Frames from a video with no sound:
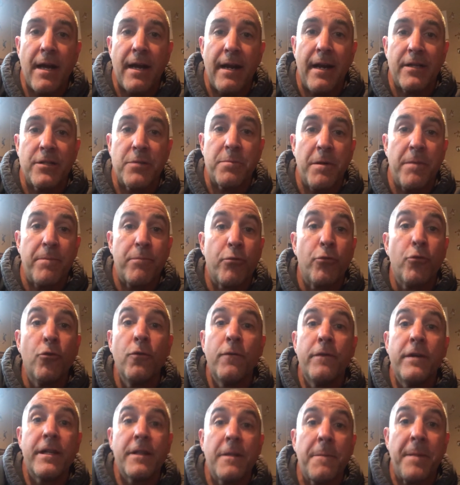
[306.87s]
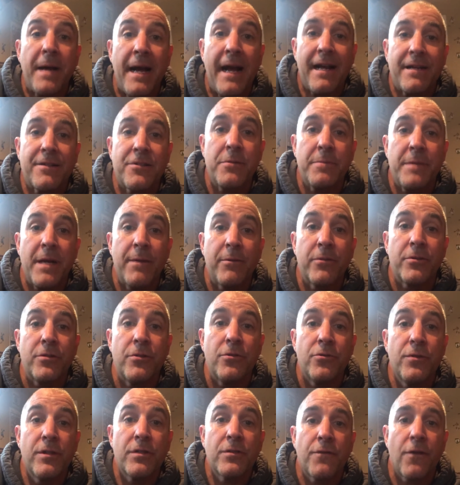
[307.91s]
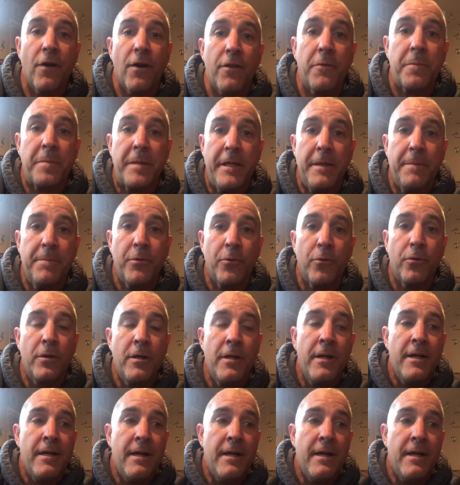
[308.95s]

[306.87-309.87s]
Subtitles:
and has been proven in the past to be able to do this for other people.